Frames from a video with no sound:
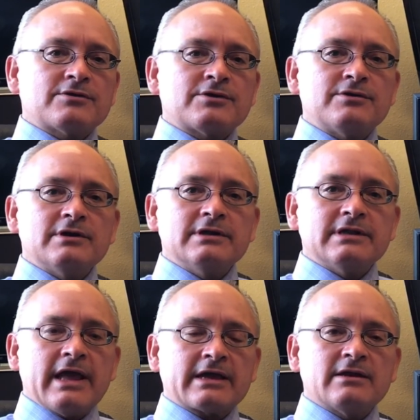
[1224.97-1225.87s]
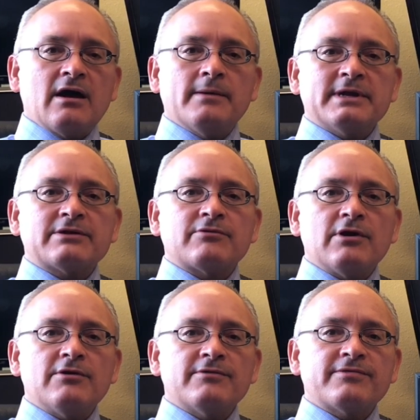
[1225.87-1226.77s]
current economic
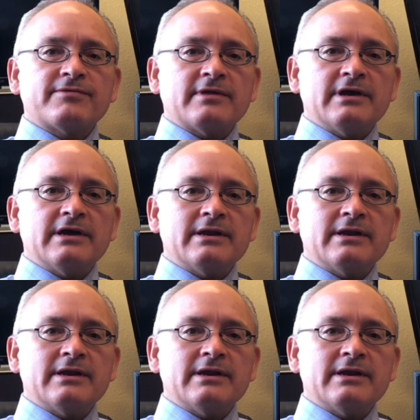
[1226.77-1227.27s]
growth at